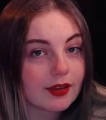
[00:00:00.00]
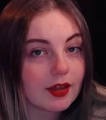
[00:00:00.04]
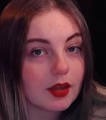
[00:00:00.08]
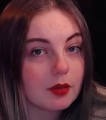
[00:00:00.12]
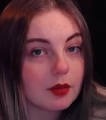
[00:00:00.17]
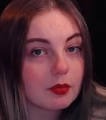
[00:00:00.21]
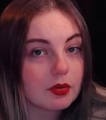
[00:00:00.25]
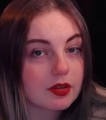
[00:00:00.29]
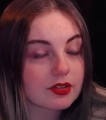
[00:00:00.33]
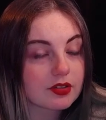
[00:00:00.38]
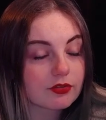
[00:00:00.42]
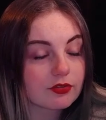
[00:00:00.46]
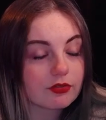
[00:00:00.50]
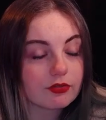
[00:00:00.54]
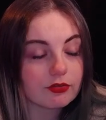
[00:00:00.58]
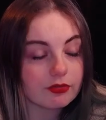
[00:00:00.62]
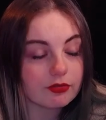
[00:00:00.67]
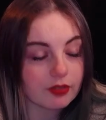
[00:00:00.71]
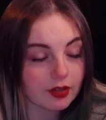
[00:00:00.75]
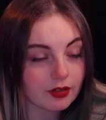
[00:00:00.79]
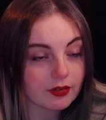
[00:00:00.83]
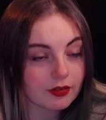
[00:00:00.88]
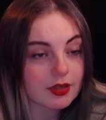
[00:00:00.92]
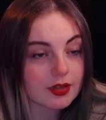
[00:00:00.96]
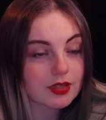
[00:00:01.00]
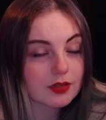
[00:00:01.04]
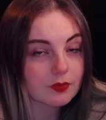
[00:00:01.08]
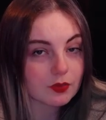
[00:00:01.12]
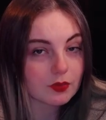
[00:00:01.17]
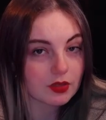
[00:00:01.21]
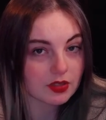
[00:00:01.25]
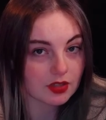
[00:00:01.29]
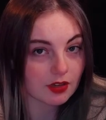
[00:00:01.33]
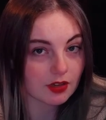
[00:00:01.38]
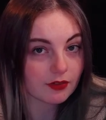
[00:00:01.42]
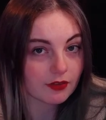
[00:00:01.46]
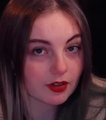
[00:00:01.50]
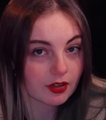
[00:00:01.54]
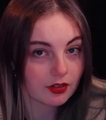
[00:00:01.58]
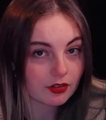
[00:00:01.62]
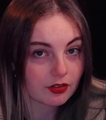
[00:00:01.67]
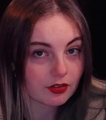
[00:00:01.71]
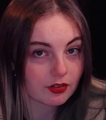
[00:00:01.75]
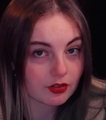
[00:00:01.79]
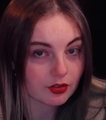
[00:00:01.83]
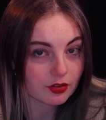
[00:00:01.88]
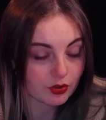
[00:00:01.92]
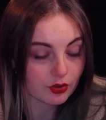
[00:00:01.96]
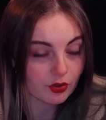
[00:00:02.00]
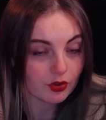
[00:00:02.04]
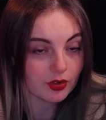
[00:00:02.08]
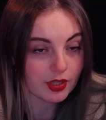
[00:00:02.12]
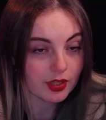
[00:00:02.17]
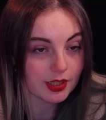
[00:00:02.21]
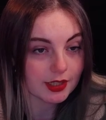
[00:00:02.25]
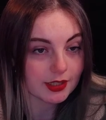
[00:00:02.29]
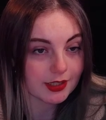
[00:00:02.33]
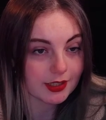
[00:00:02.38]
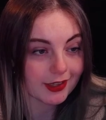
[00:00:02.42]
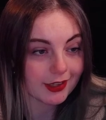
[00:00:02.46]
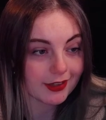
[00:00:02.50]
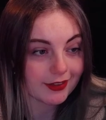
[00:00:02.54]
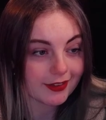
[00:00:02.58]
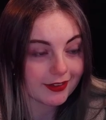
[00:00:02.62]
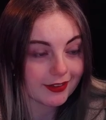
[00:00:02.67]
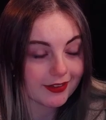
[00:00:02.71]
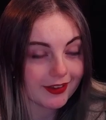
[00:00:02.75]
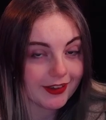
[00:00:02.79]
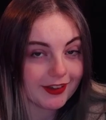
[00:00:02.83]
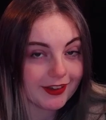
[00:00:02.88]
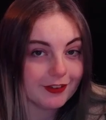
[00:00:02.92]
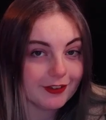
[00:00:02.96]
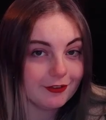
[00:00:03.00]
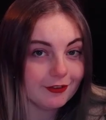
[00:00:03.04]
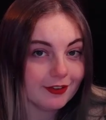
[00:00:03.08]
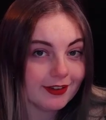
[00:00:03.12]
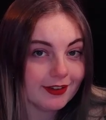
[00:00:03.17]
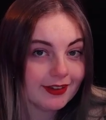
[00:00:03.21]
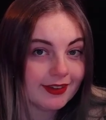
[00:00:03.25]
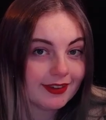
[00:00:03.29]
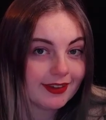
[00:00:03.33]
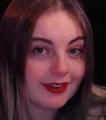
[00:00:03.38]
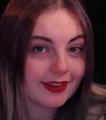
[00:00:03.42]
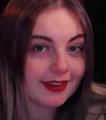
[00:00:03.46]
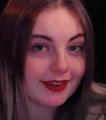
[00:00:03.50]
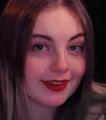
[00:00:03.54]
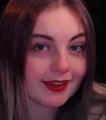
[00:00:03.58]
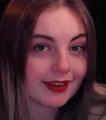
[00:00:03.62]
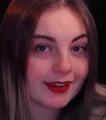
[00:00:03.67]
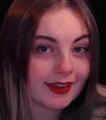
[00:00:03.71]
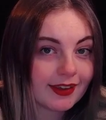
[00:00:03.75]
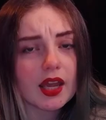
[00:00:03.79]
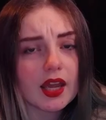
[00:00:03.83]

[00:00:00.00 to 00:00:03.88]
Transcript: but it's very specific to Scotland, and I really like that.